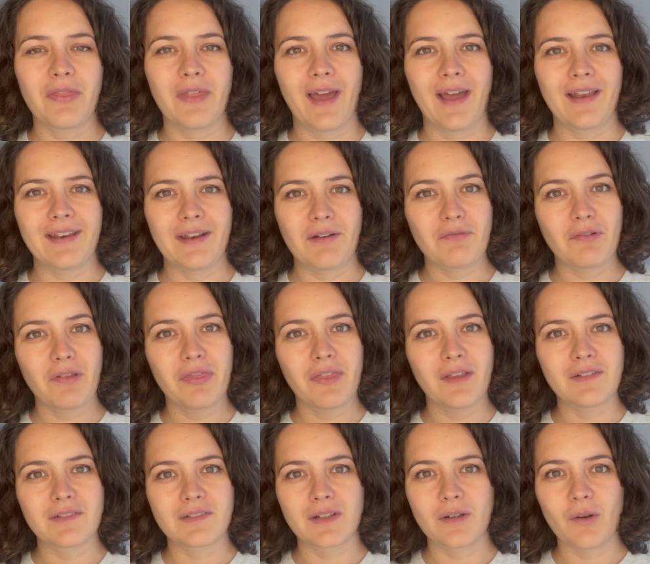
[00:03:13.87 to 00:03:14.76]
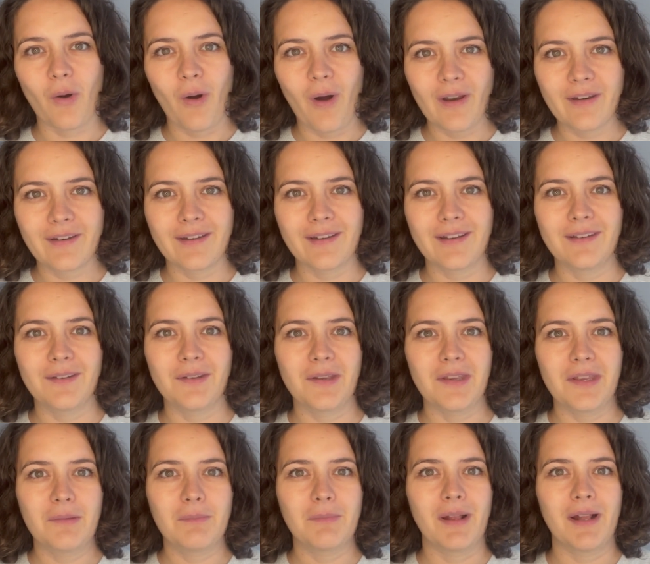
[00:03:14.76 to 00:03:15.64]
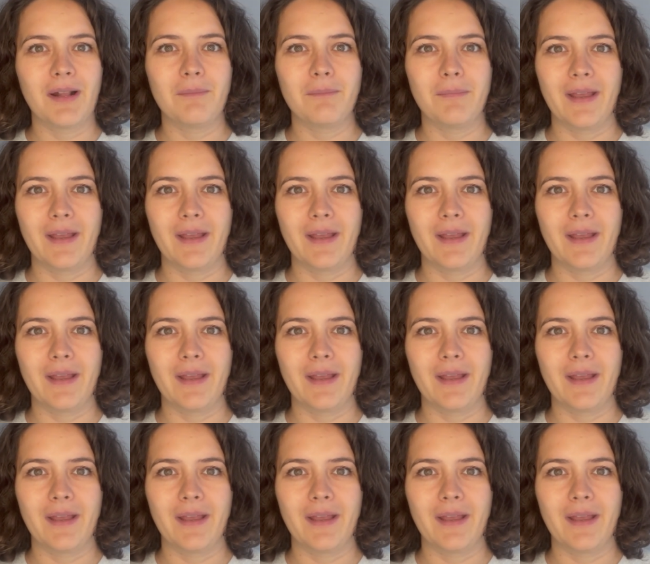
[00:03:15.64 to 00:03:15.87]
that everything's in order in your email.